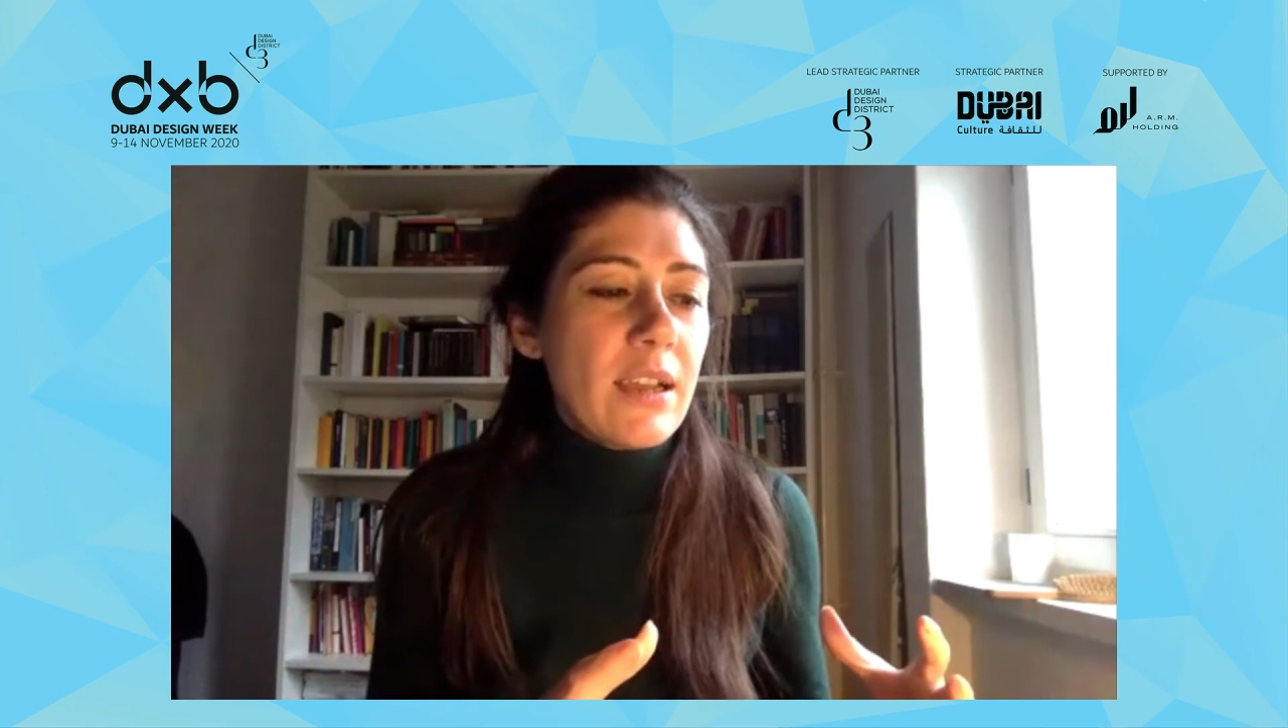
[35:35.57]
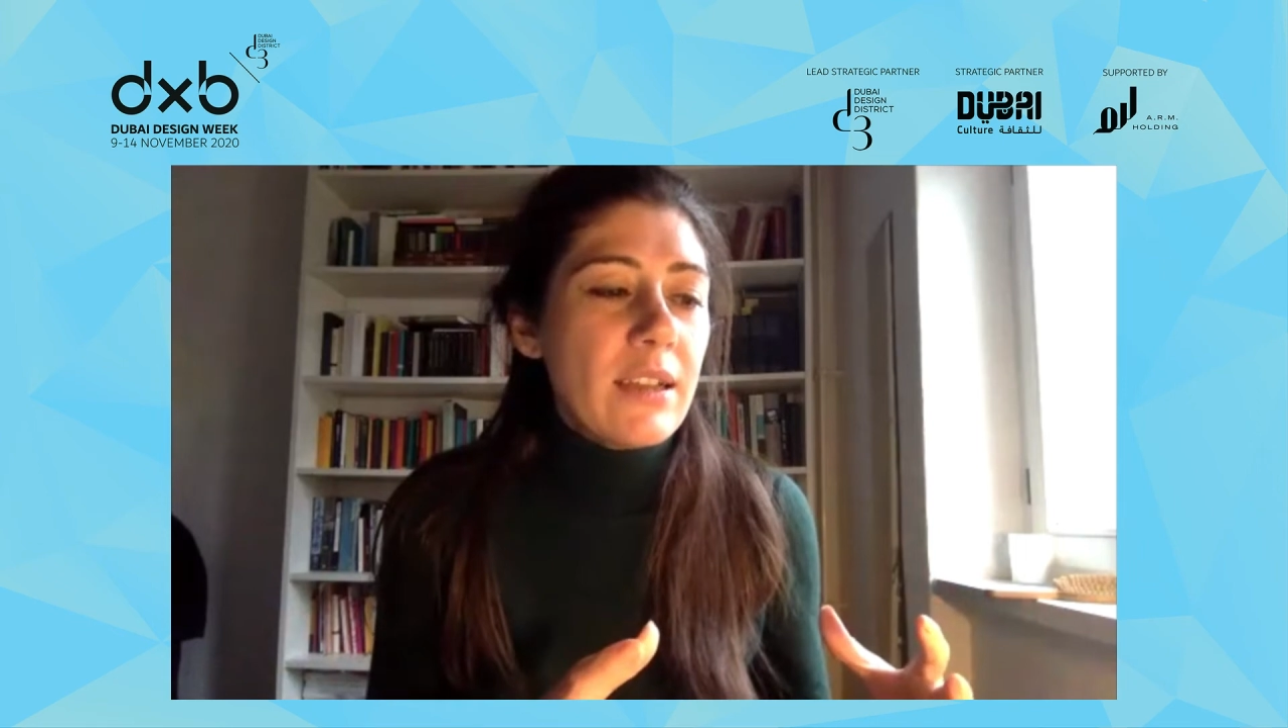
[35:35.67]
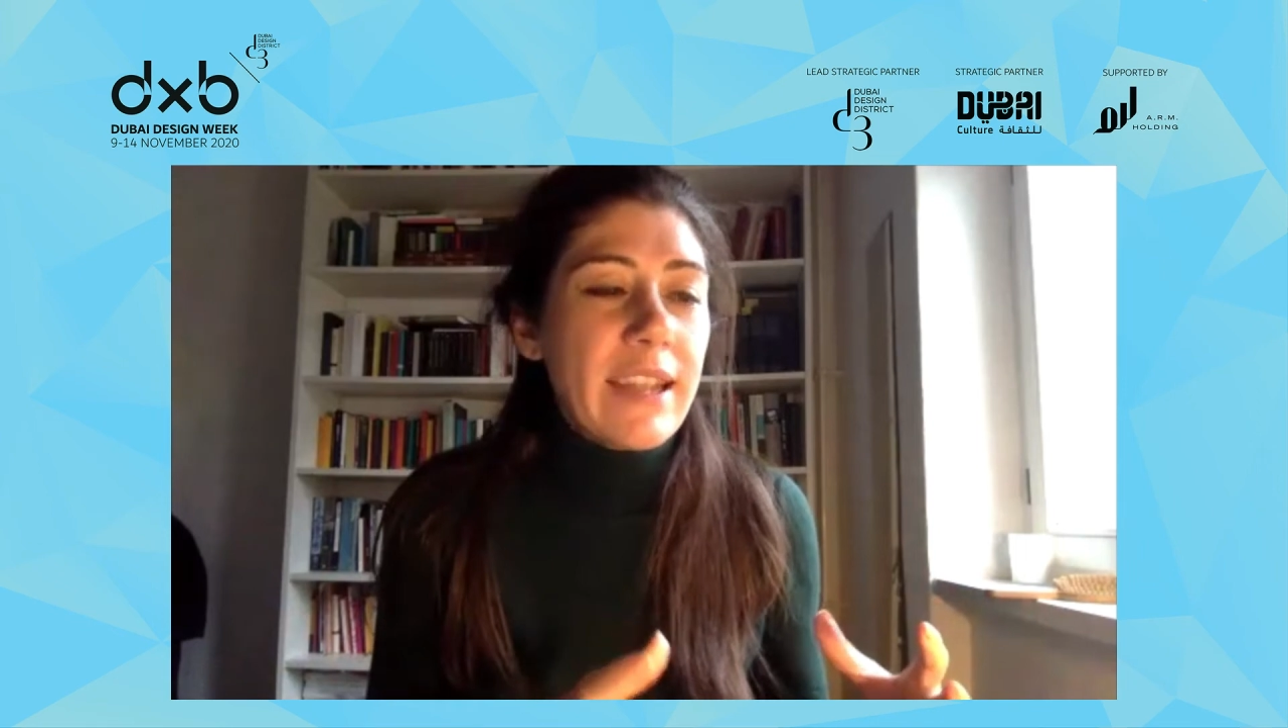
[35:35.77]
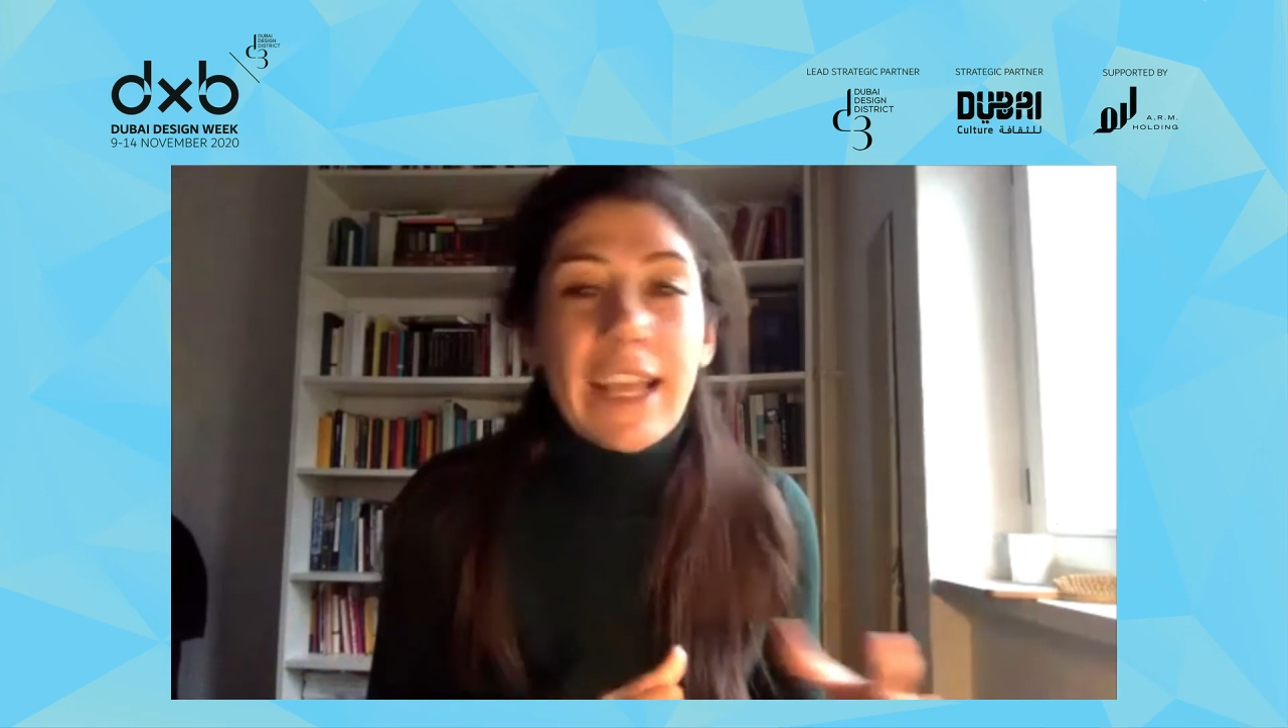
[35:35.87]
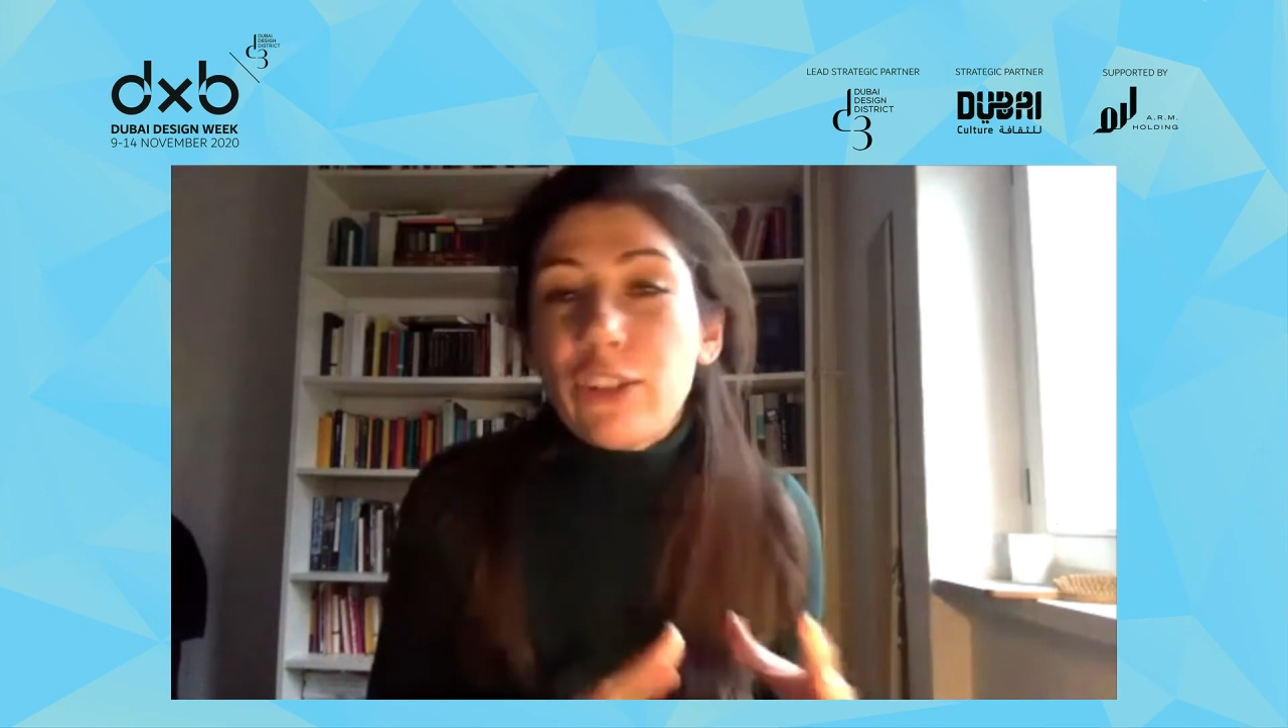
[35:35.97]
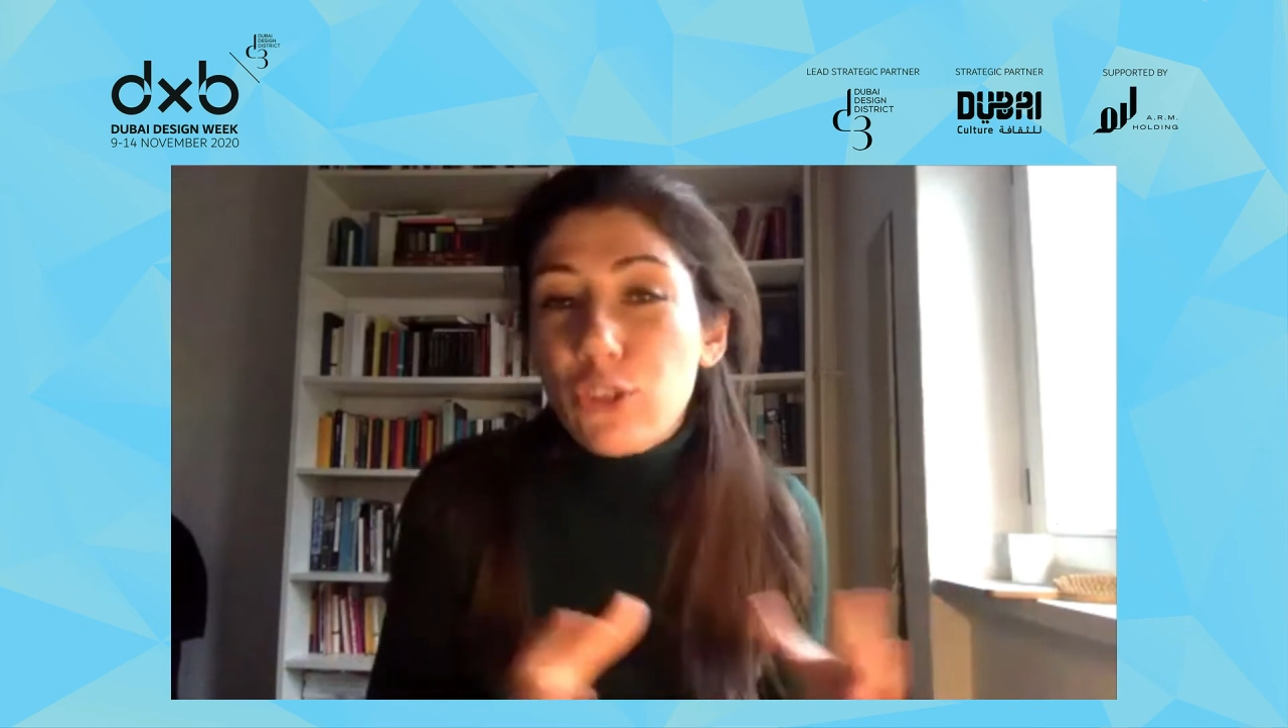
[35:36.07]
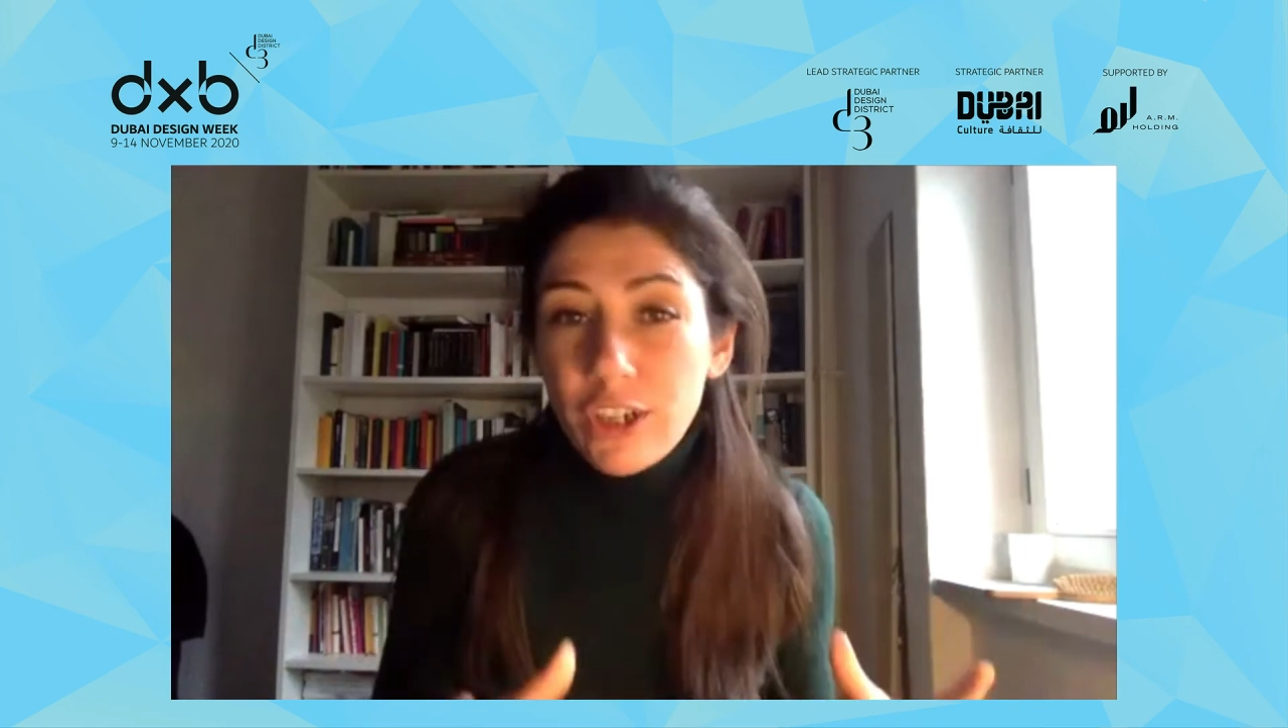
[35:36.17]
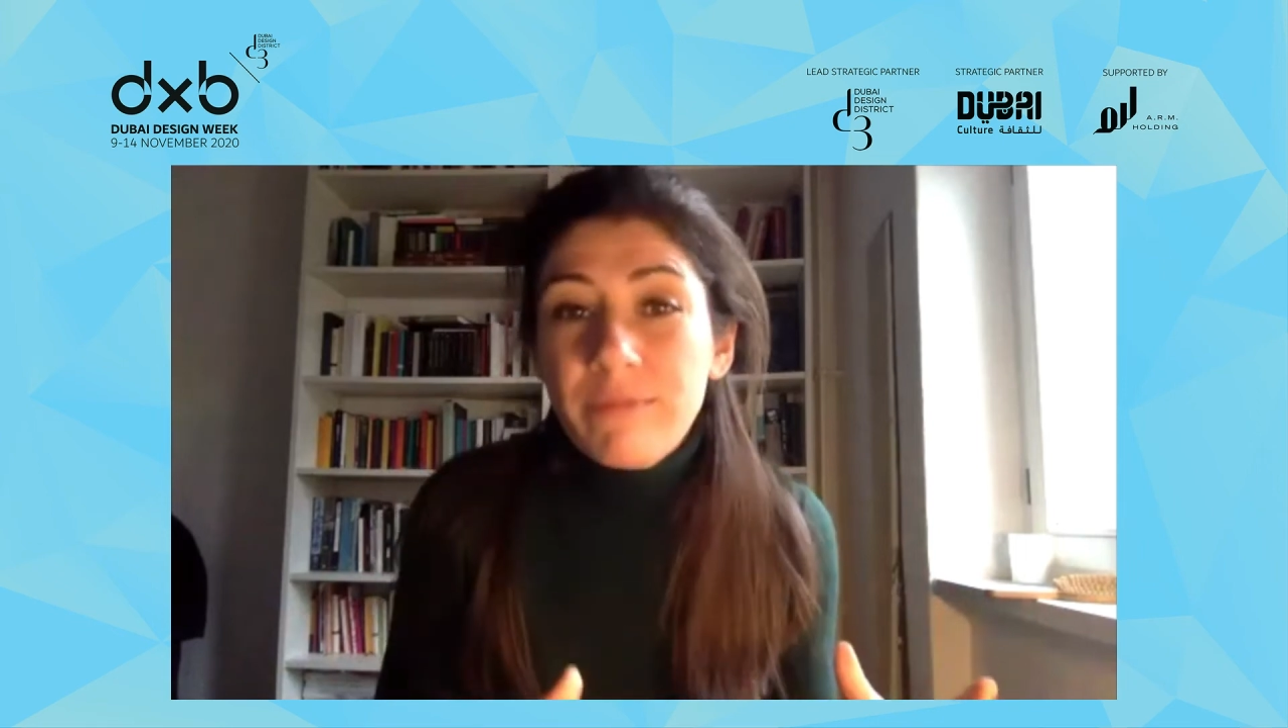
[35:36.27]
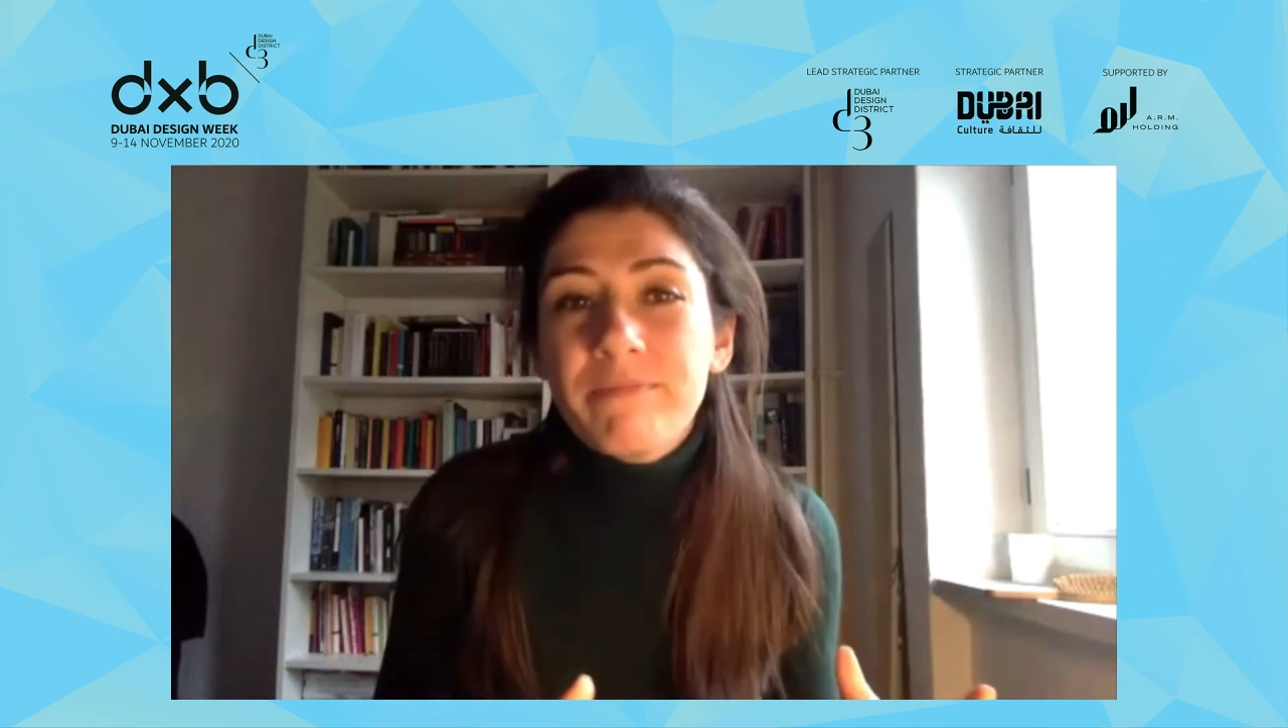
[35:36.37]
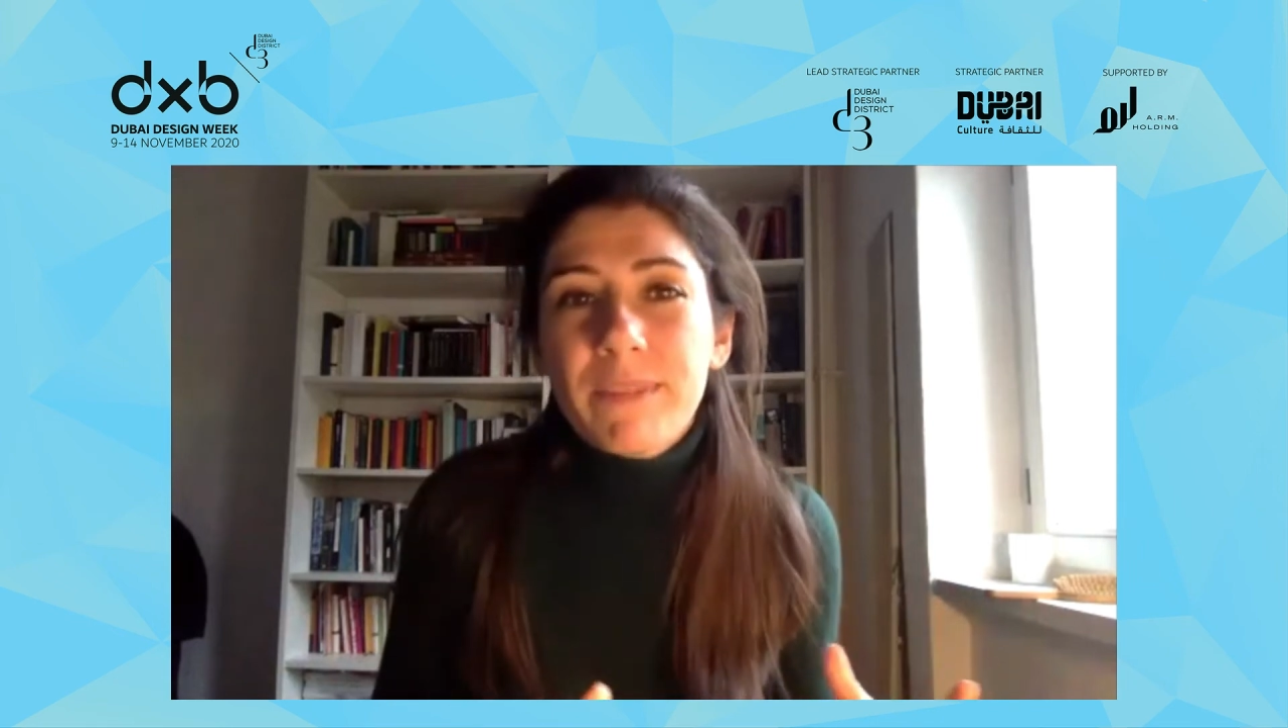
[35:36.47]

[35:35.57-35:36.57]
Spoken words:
nature.